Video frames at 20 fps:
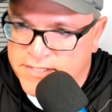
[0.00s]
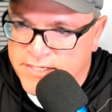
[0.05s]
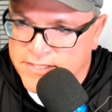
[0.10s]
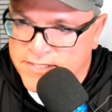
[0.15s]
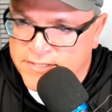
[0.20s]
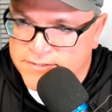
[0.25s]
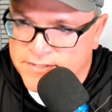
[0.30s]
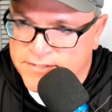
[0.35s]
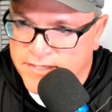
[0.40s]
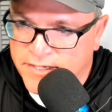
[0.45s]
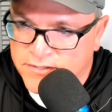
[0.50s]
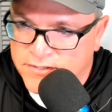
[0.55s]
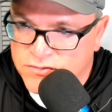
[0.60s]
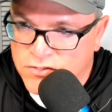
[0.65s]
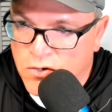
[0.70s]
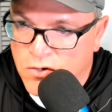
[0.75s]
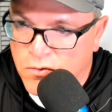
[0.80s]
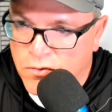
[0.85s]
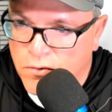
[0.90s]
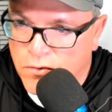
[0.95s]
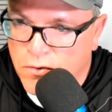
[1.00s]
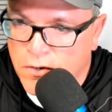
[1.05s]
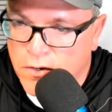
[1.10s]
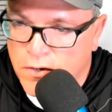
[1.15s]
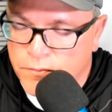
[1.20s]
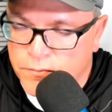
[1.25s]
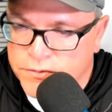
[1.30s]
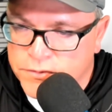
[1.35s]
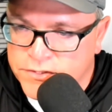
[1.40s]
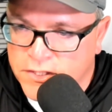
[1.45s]
the scenes things going
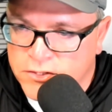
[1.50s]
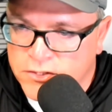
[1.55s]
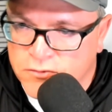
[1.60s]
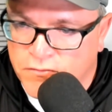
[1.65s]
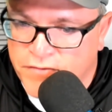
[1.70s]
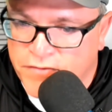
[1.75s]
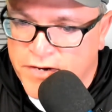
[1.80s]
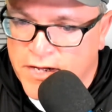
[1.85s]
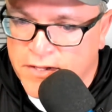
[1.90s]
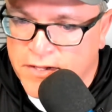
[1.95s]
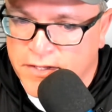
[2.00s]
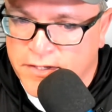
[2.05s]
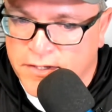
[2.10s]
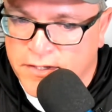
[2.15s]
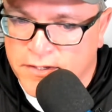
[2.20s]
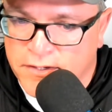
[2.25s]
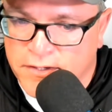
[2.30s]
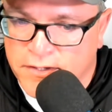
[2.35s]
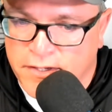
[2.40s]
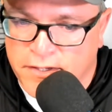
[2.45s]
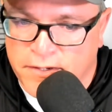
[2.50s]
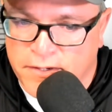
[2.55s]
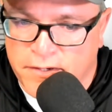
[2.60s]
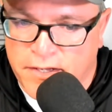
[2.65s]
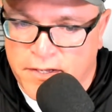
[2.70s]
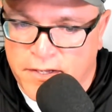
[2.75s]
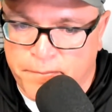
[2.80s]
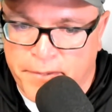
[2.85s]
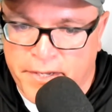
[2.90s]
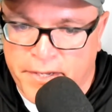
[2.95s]
on with Central Valley,
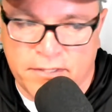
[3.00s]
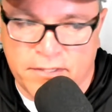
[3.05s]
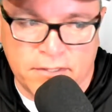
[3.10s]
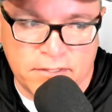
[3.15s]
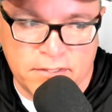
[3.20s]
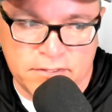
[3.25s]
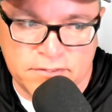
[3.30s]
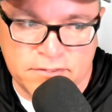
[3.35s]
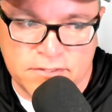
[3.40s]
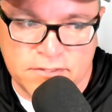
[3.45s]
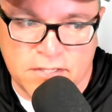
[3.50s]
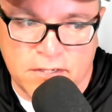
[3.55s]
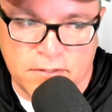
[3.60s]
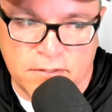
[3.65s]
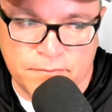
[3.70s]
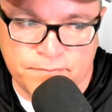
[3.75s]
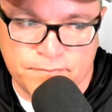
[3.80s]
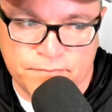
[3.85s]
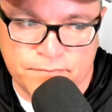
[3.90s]
and Peyton is